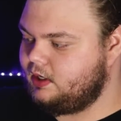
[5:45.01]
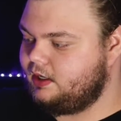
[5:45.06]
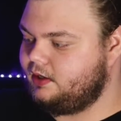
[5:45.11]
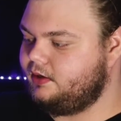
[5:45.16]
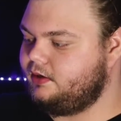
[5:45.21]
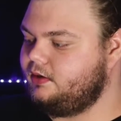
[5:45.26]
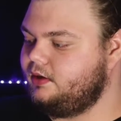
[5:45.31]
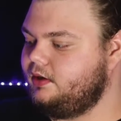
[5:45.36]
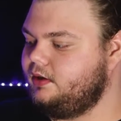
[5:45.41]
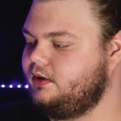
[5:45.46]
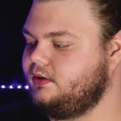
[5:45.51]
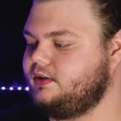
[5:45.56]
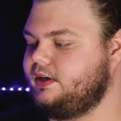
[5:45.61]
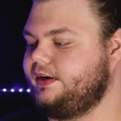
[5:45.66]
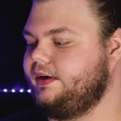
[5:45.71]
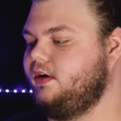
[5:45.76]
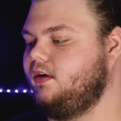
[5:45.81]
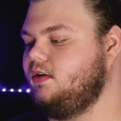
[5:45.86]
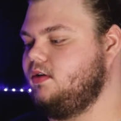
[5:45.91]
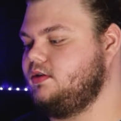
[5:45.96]
is that flavor. That literally looks like
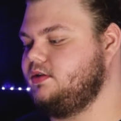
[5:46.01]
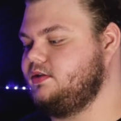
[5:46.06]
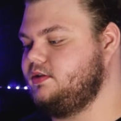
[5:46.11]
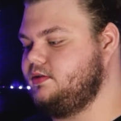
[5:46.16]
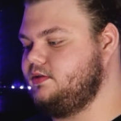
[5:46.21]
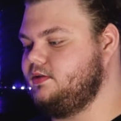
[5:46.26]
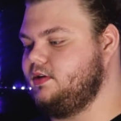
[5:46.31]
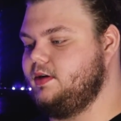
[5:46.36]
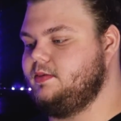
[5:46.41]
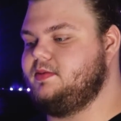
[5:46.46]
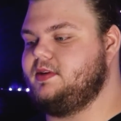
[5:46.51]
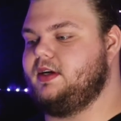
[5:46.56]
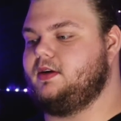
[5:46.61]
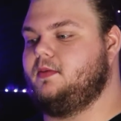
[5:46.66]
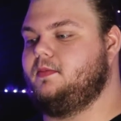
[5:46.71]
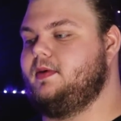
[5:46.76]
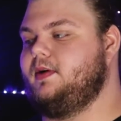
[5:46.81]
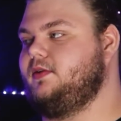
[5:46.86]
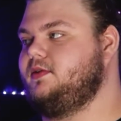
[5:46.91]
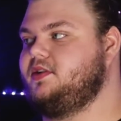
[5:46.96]
an orange
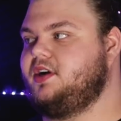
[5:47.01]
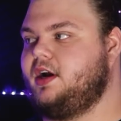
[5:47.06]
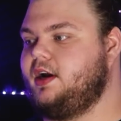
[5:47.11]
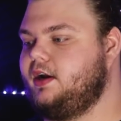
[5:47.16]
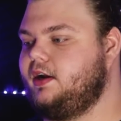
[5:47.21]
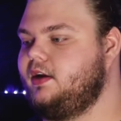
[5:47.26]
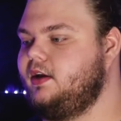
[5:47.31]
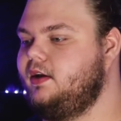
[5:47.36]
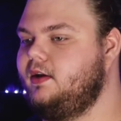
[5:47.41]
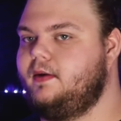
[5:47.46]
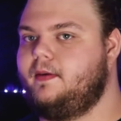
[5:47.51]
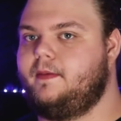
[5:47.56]
creamsicle milkshake.